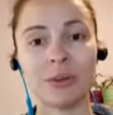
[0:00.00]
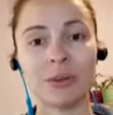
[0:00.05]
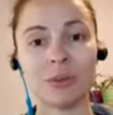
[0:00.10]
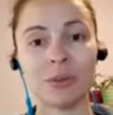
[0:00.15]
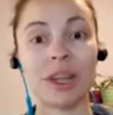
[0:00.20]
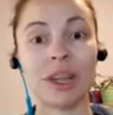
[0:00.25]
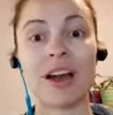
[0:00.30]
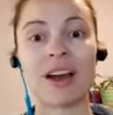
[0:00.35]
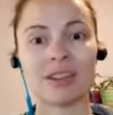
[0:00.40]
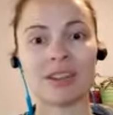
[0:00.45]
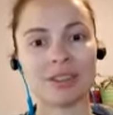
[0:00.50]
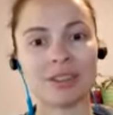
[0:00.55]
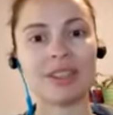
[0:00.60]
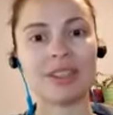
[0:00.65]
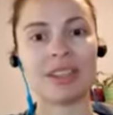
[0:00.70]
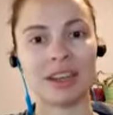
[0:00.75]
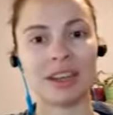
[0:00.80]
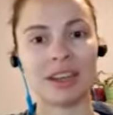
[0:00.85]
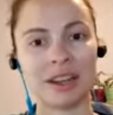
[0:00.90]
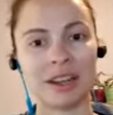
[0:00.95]
beyond
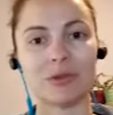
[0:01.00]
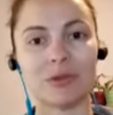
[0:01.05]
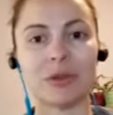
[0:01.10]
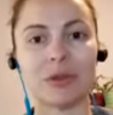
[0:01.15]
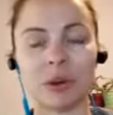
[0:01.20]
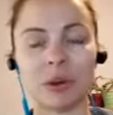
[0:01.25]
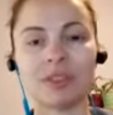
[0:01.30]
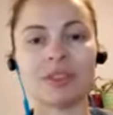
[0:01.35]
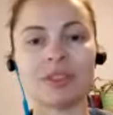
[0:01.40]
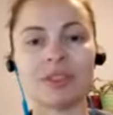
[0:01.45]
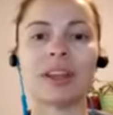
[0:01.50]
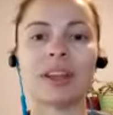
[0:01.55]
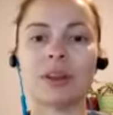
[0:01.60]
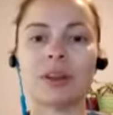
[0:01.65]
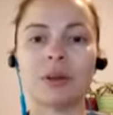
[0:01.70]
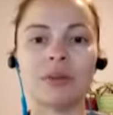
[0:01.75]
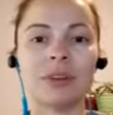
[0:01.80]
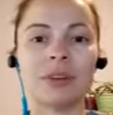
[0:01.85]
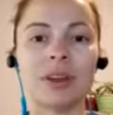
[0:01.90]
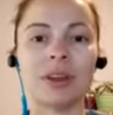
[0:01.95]
sitting and focusing
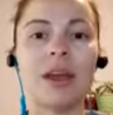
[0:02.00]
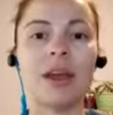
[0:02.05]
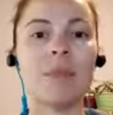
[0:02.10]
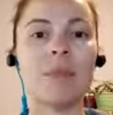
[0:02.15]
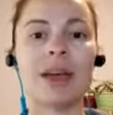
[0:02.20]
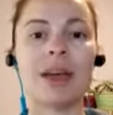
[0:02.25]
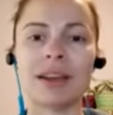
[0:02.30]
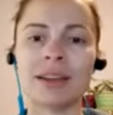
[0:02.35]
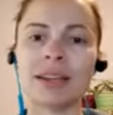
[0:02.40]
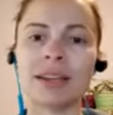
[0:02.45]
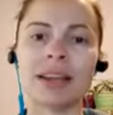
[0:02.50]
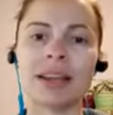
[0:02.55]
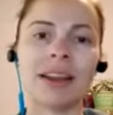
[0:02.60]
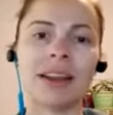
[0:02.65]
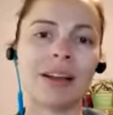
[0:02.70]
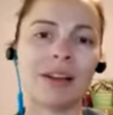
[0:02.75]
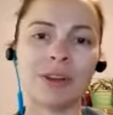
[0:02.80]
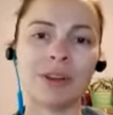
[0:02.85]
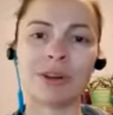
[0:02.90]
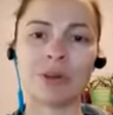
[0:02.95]
and
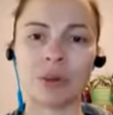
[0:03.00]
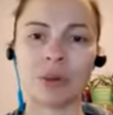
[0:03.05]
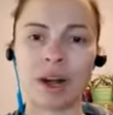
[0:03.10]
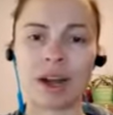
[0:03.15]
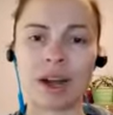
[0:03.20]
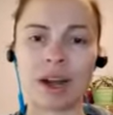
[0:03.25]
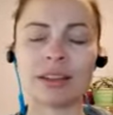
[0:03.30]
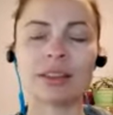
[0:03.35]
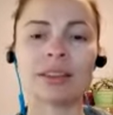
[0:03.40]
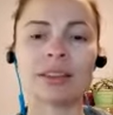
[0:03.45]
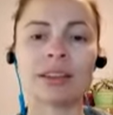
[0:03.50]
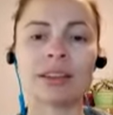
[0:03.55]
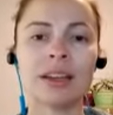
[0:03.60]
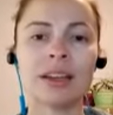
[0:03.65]
meditating on your breath.